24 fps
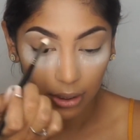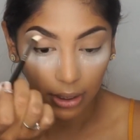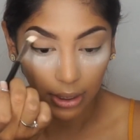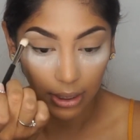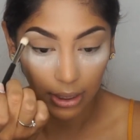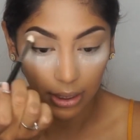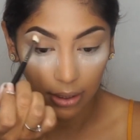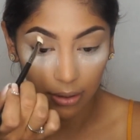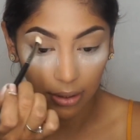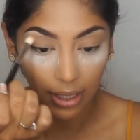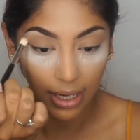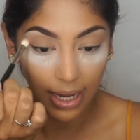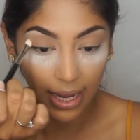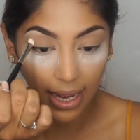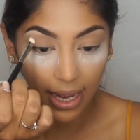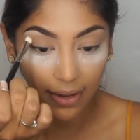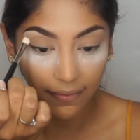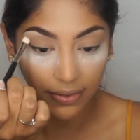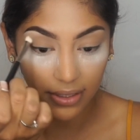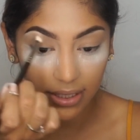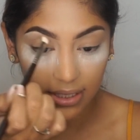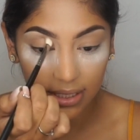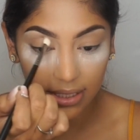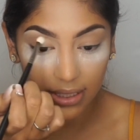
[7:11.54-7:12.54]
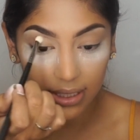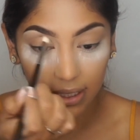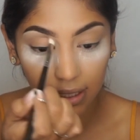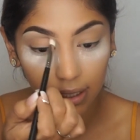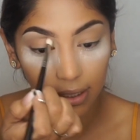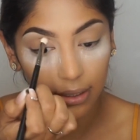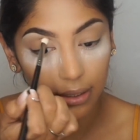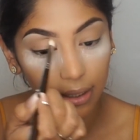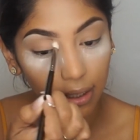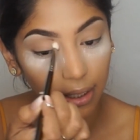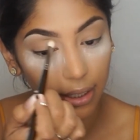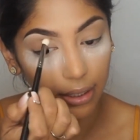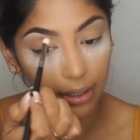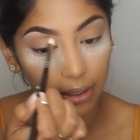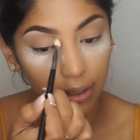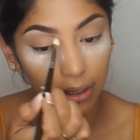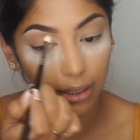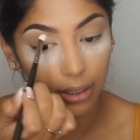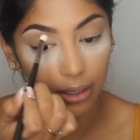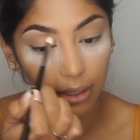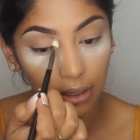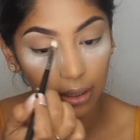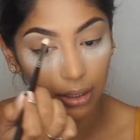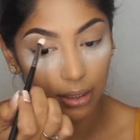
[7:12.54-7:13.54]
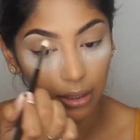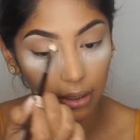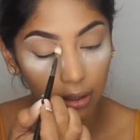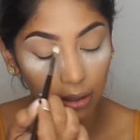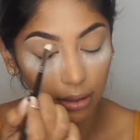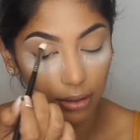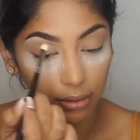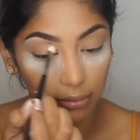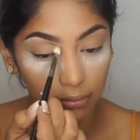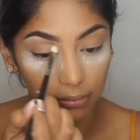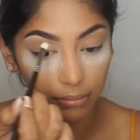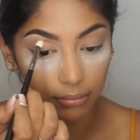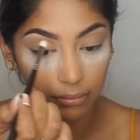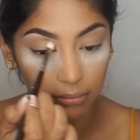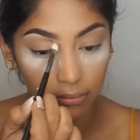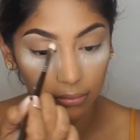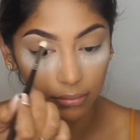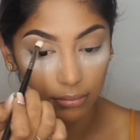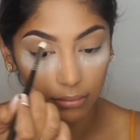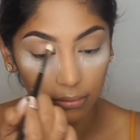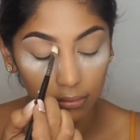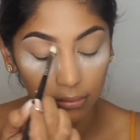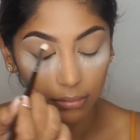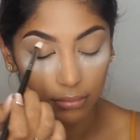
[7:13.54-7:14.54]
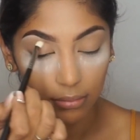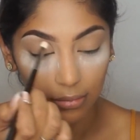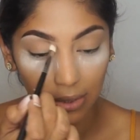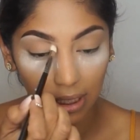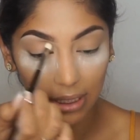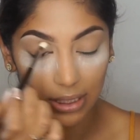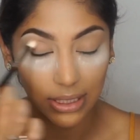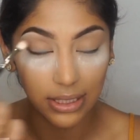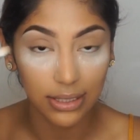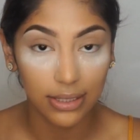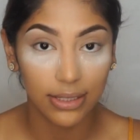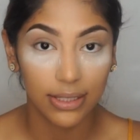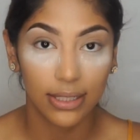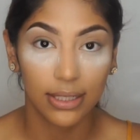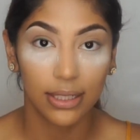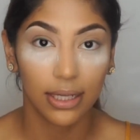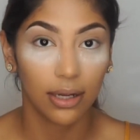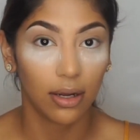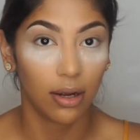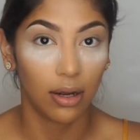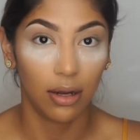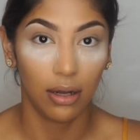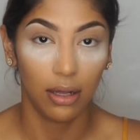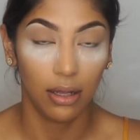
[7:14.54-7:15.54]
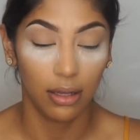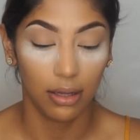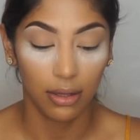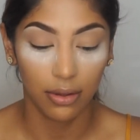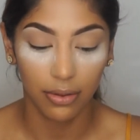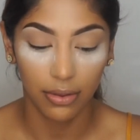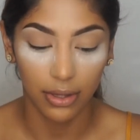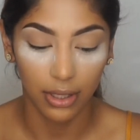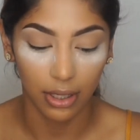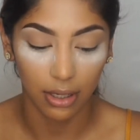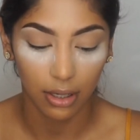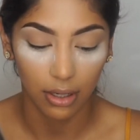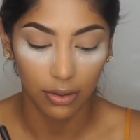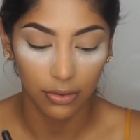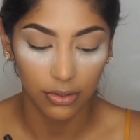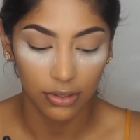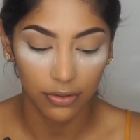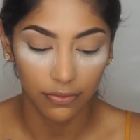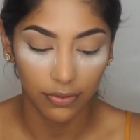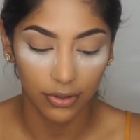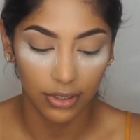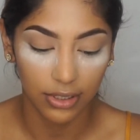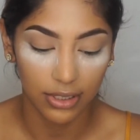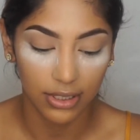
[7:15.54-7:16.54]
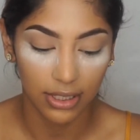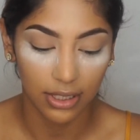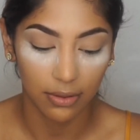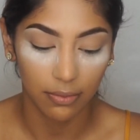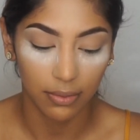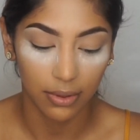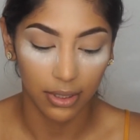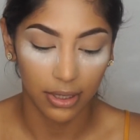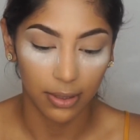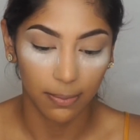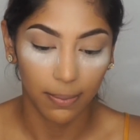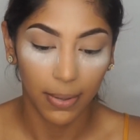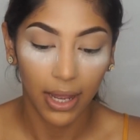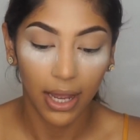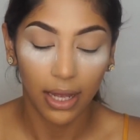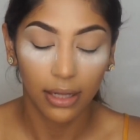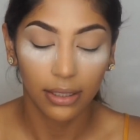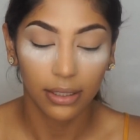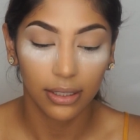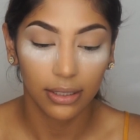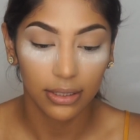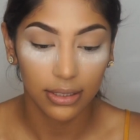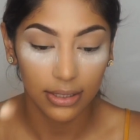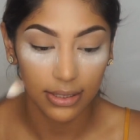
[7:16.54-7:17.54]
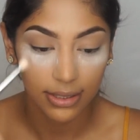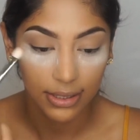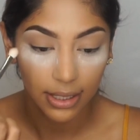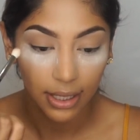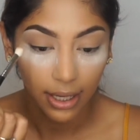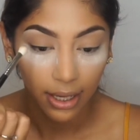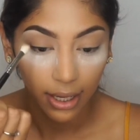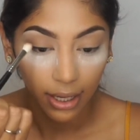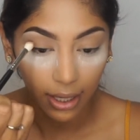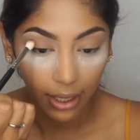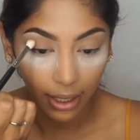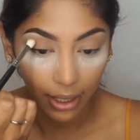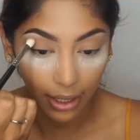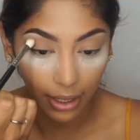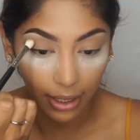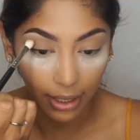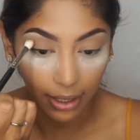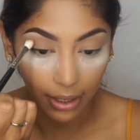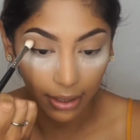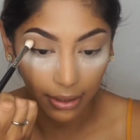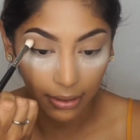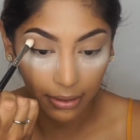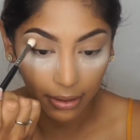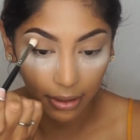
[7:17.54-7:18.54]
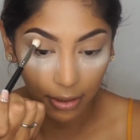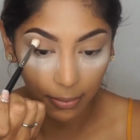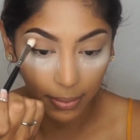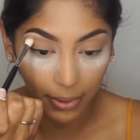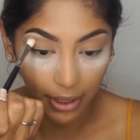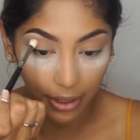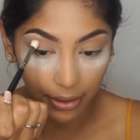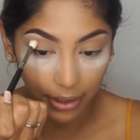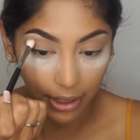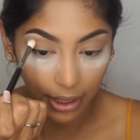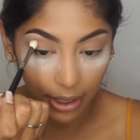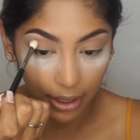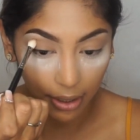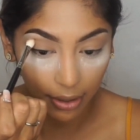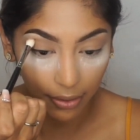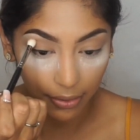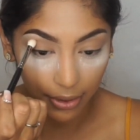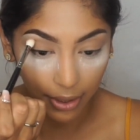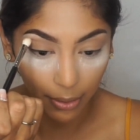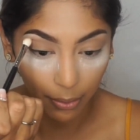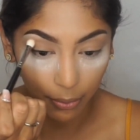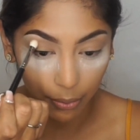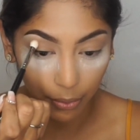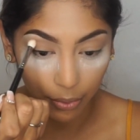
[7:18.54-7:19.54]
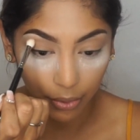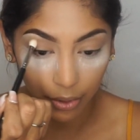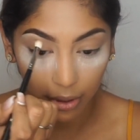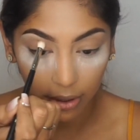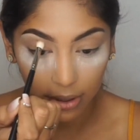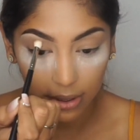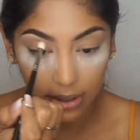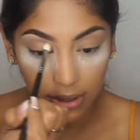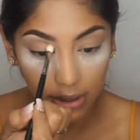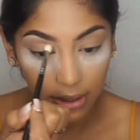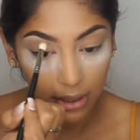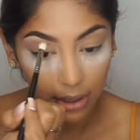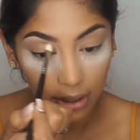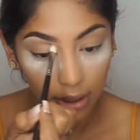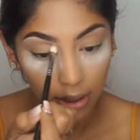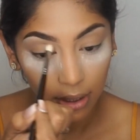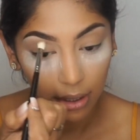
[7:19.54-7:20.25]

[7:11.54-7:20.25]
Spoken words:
Now, I haven't seen any, I did see like all of the controversy with the palettes and about how they weren't